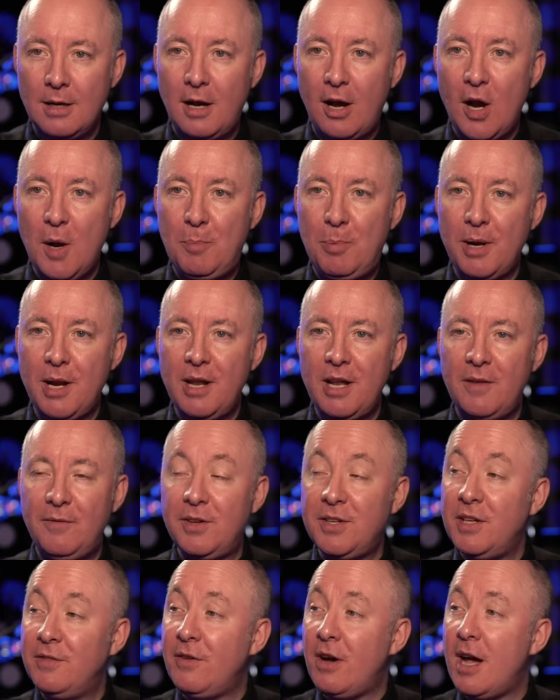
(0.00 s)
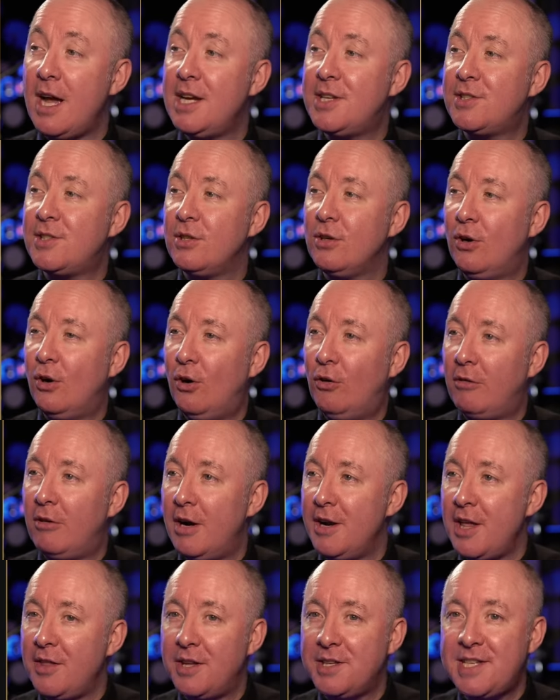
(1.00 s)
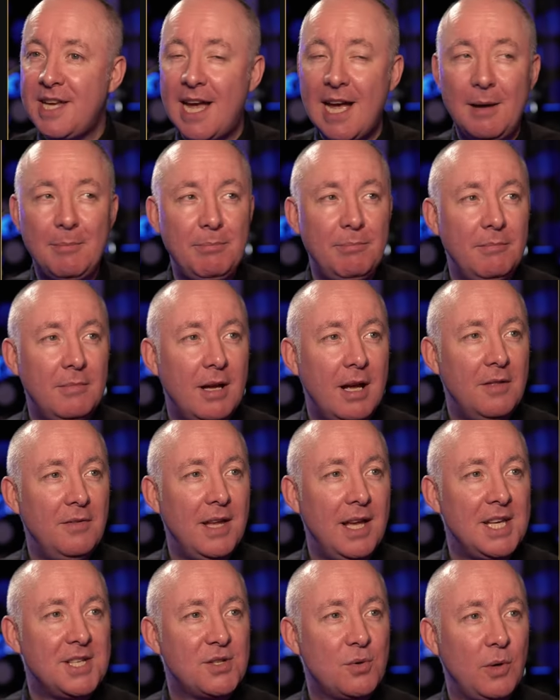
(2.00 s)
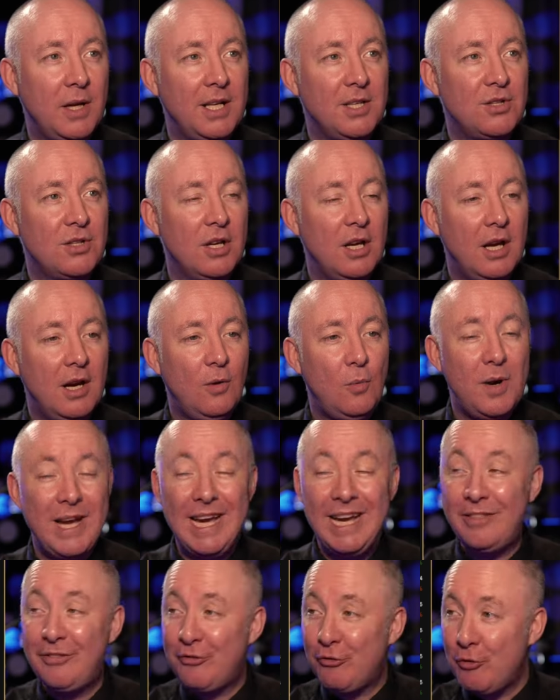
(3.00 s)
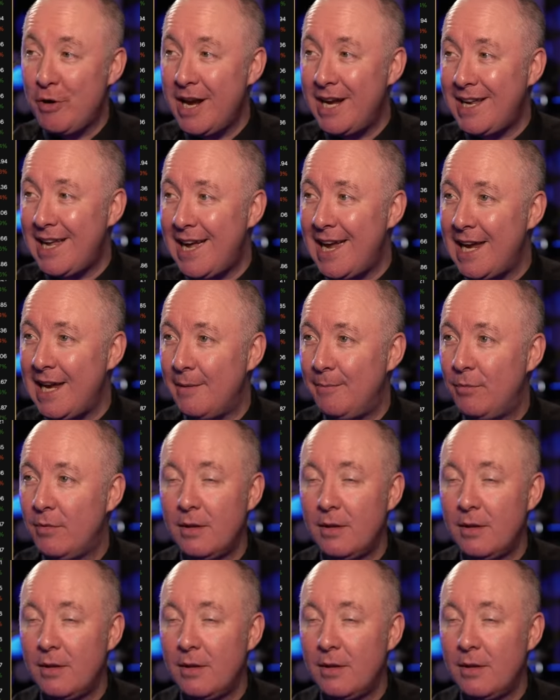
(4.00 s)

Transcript: Open another device or another tab, and there's Twitch. We need three a day.